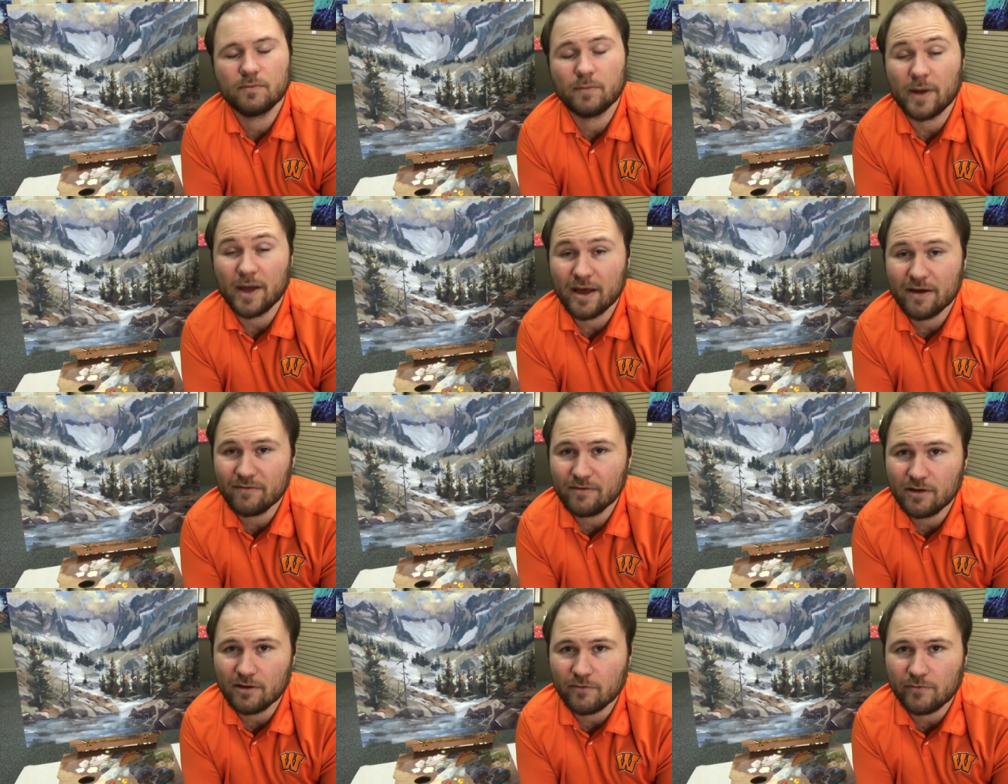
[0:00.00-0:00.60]

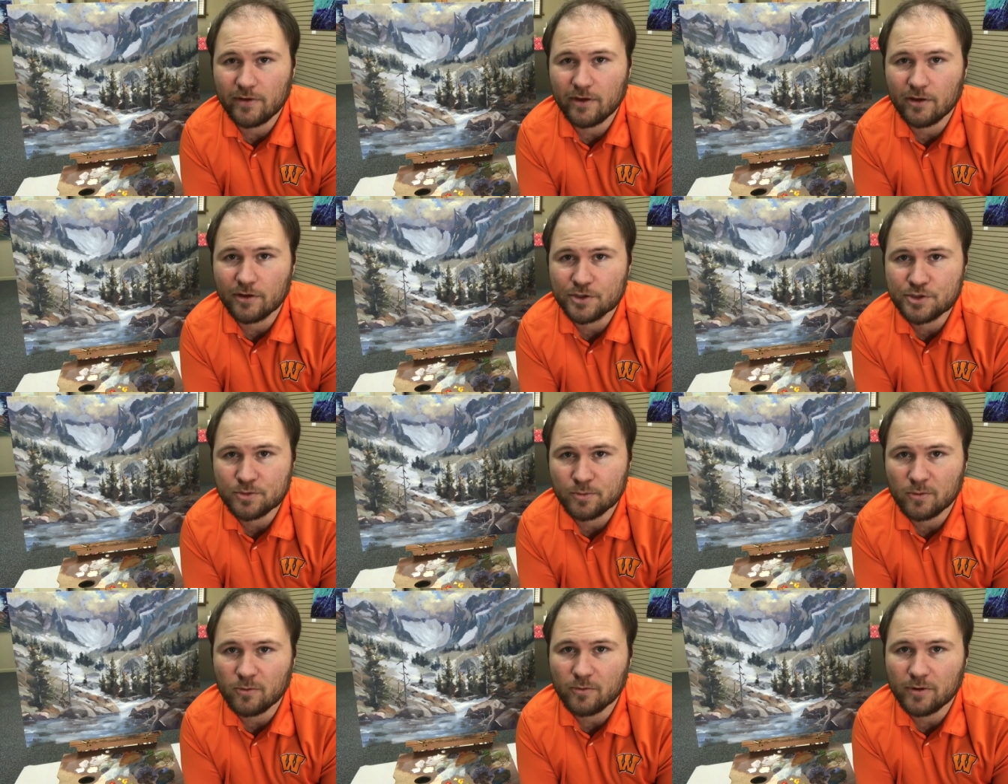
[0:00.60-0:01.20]
Heavy on the
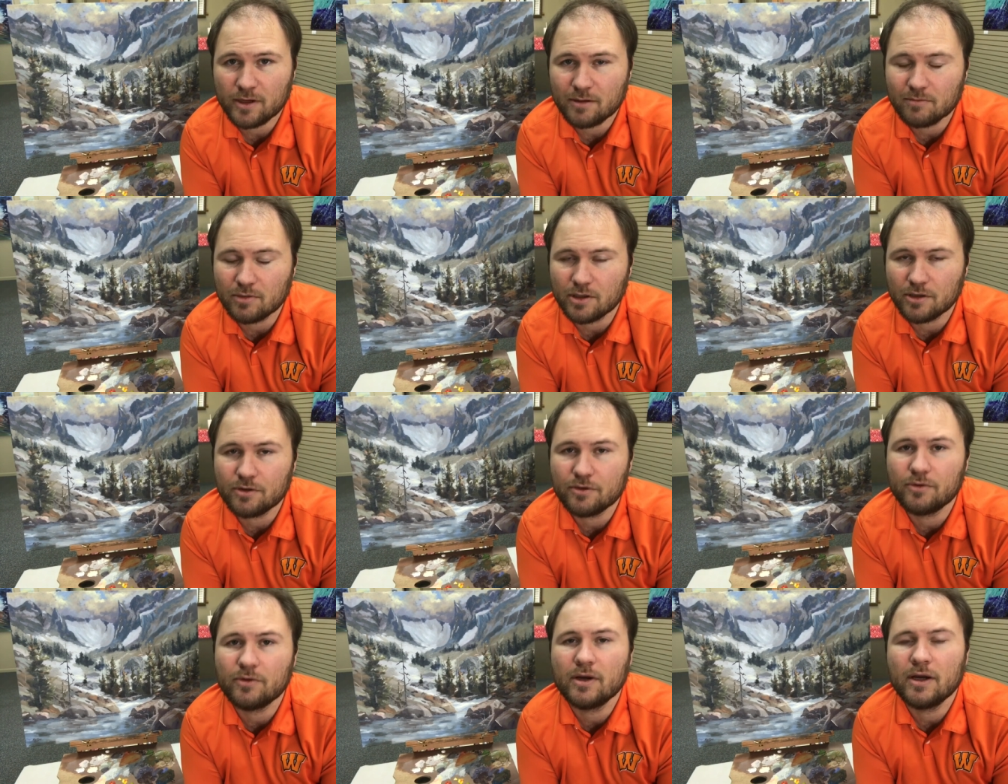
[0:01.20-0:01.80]
ultramarine
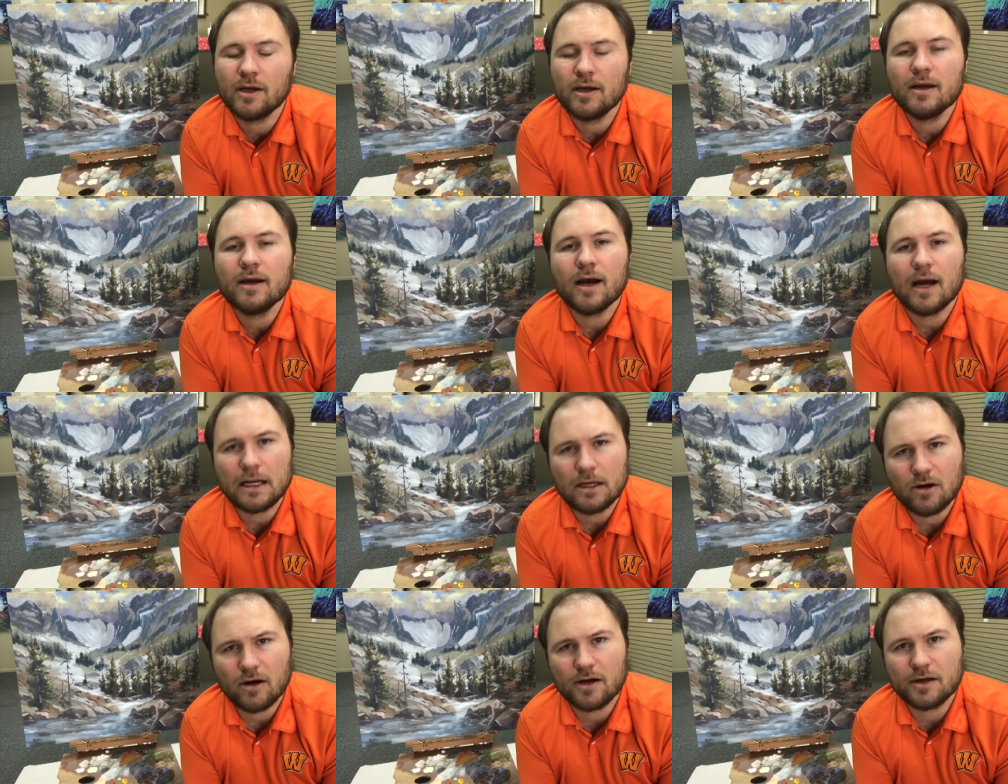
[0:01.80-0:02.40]
blue,
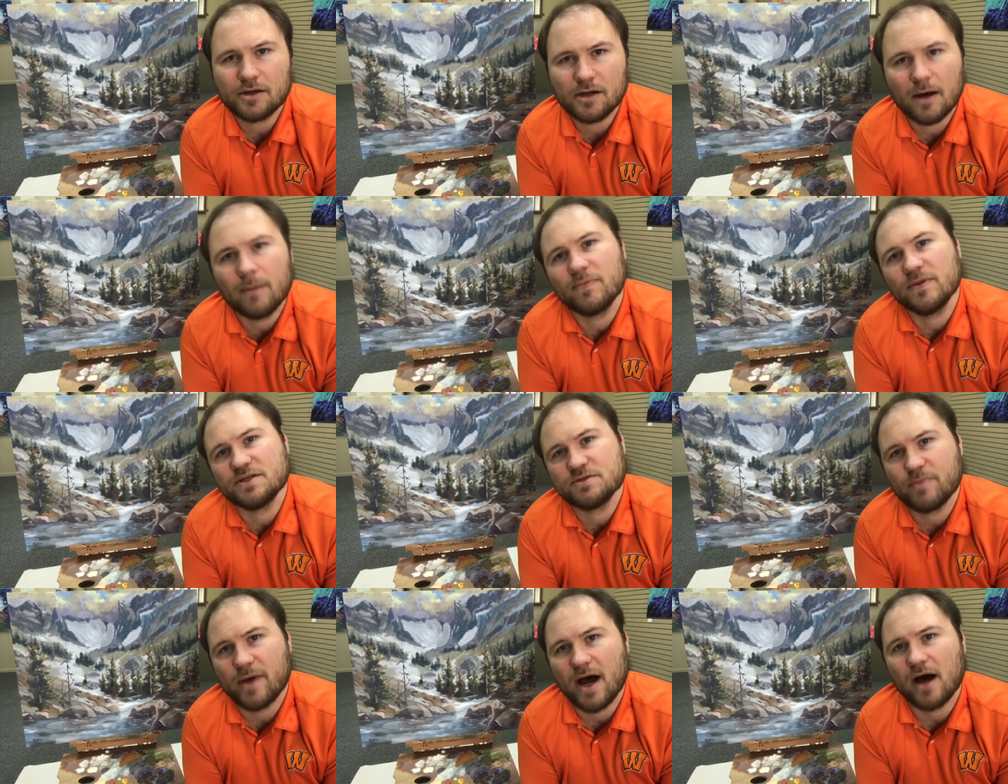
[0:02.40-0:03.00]
I darkened up
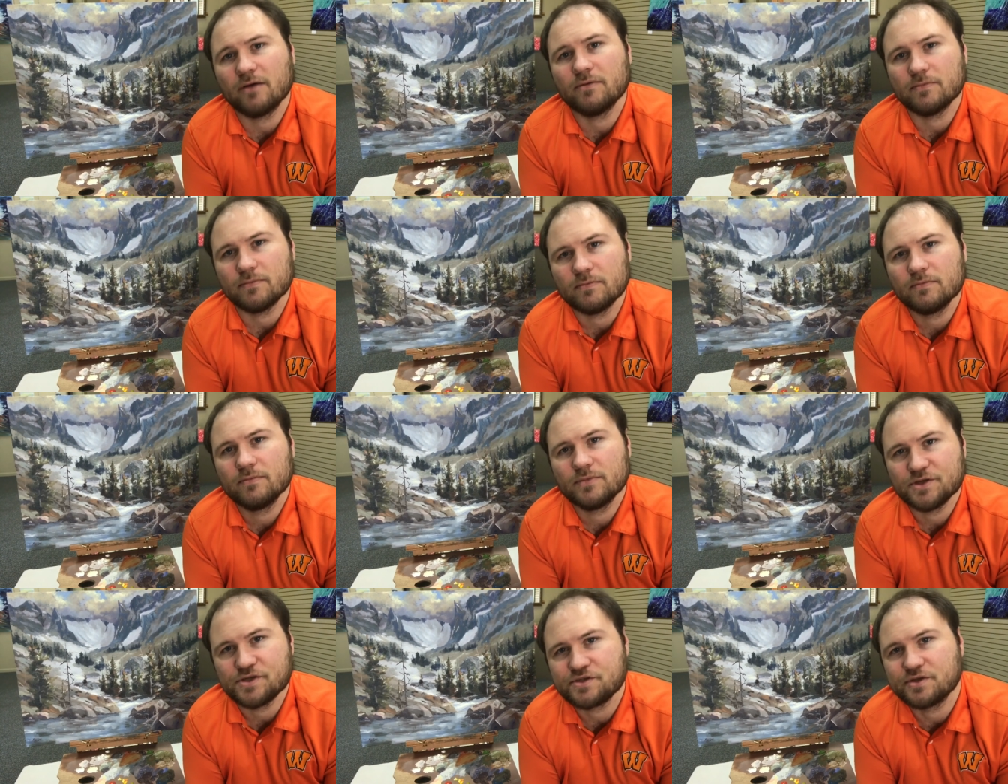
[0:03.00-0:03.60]
this mountain
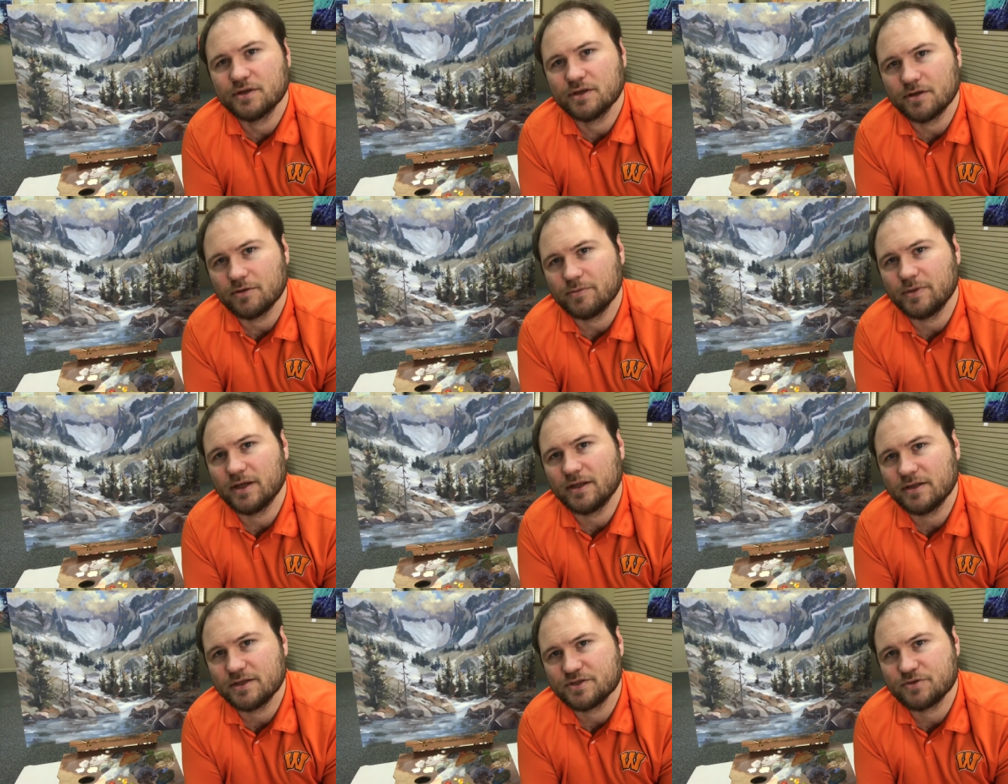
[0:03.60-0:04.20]
just a little
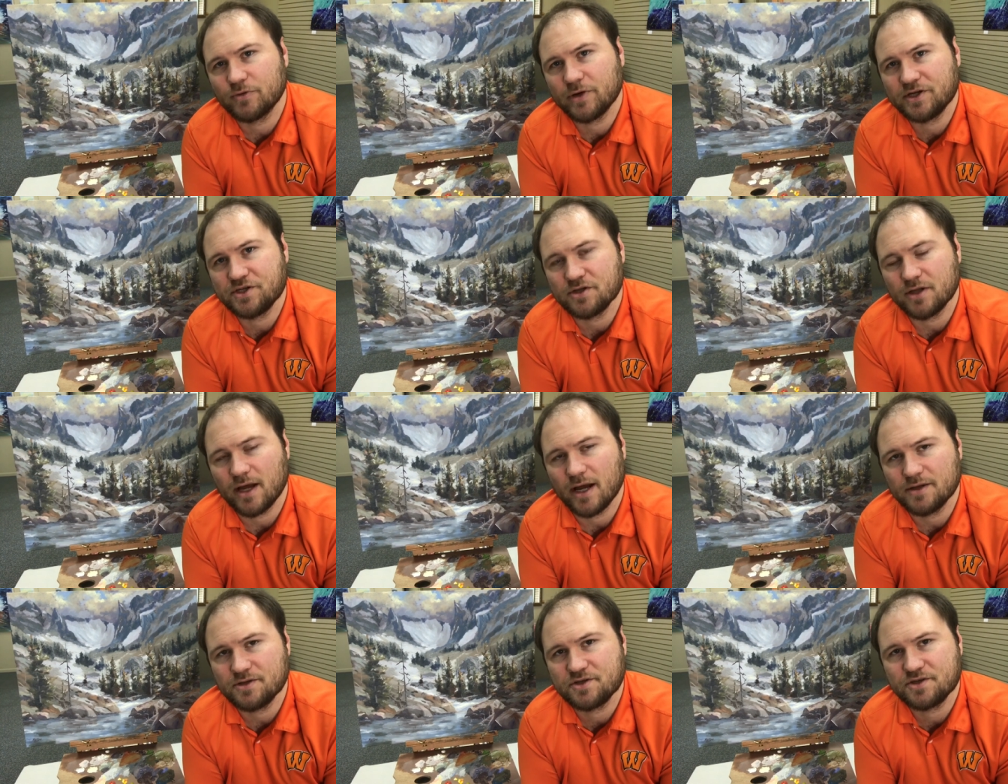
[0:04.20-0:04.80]
bit, this ridge
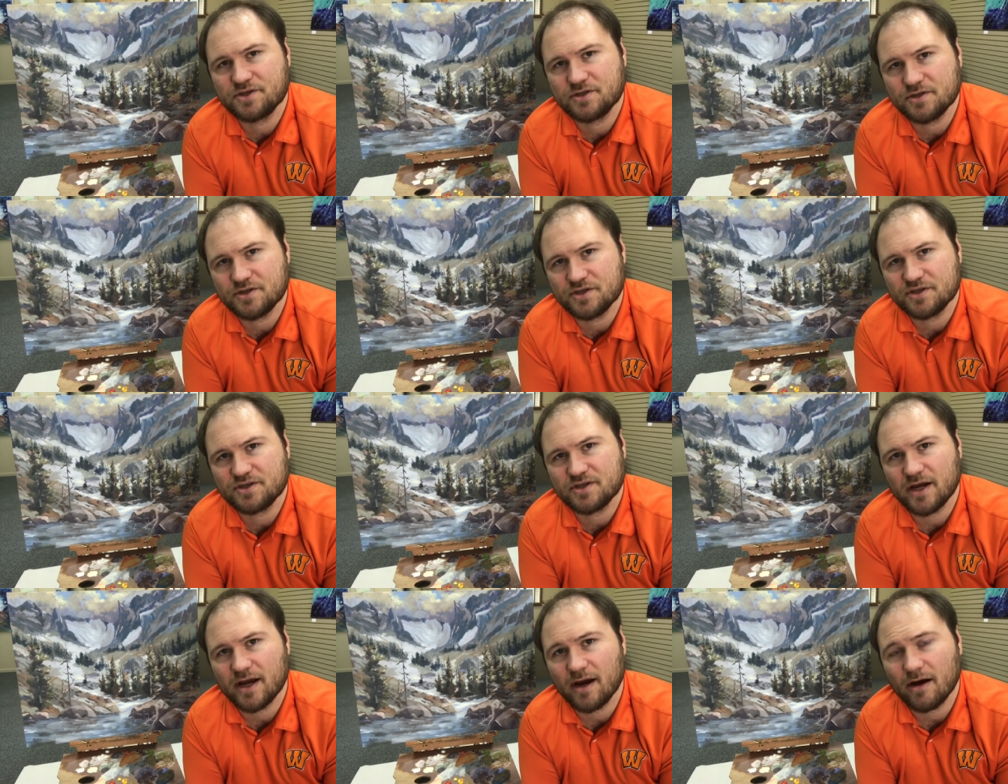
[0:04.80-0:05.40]
line,
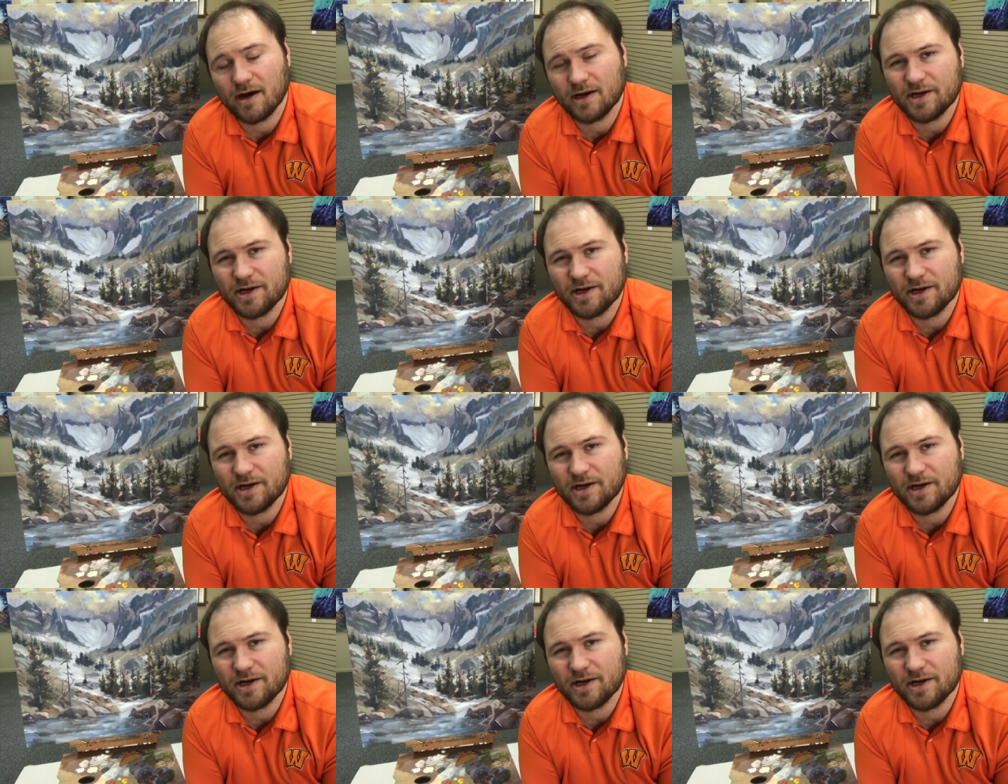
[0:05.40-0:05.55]
just a hair.